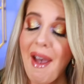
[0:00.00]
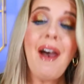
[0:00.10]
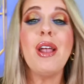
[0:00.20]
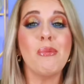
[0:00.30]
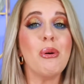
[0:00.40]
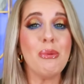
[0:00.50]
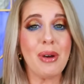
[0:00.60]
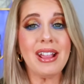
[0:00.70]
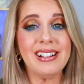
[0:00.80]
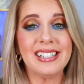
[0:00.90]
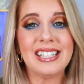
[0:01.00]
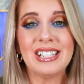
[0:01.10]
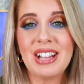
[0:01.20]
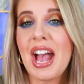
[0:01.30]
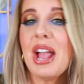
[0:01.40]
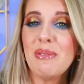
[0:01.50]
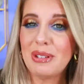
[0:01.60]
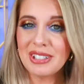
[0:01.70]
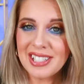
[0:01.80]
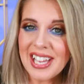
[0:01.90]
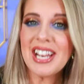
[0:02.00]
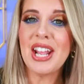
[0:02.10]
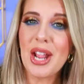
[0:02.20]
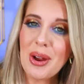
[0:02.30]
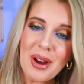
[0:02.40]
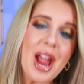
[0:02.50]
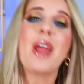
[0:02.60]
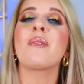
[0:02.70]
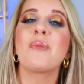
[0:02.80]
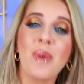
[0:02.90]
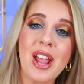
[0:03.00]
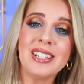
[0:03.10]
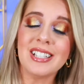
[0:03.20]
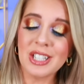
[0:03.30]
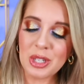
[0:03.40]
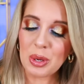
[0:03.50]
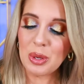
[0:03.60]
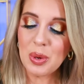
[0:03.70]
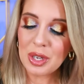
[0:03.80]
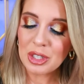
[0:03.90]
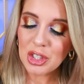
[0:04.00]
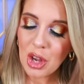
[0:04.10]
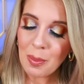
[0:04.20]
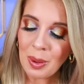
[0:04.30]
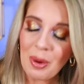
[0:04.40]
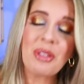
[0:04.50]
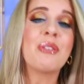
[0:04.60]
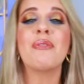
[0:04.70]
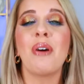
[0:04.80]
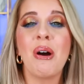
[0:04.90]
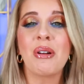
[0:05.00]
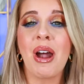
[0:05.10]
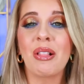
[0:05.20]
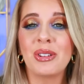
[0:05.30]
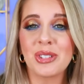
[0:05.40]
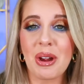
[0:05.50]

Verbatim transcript: i will wait i will sit here and wait until you can show me where the fall colors